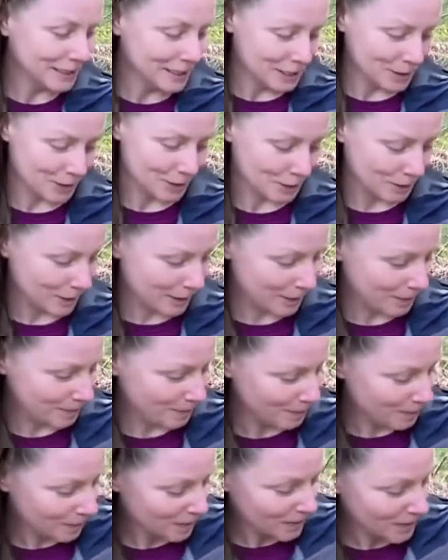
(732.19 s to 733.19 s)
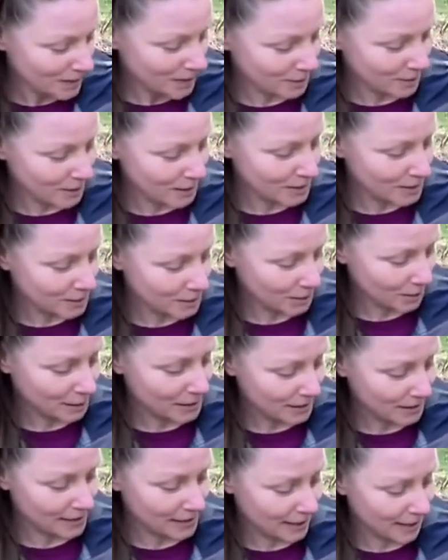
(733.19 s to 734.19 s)
So you might just want
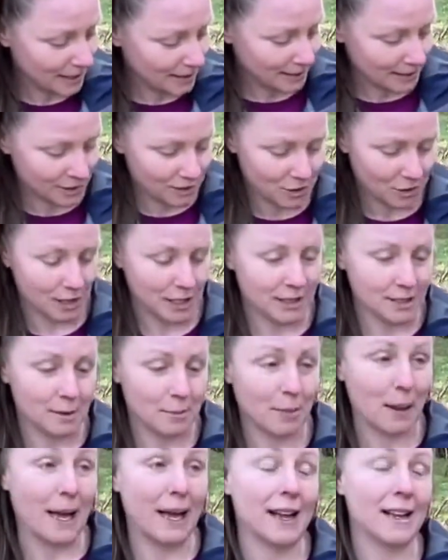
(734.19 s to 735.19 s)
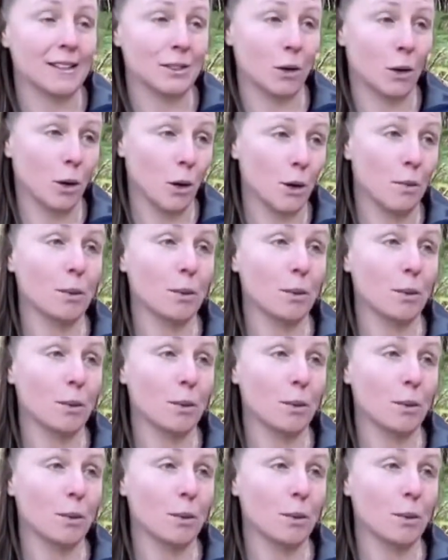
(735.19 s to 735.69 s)
to decant that straight into bags, or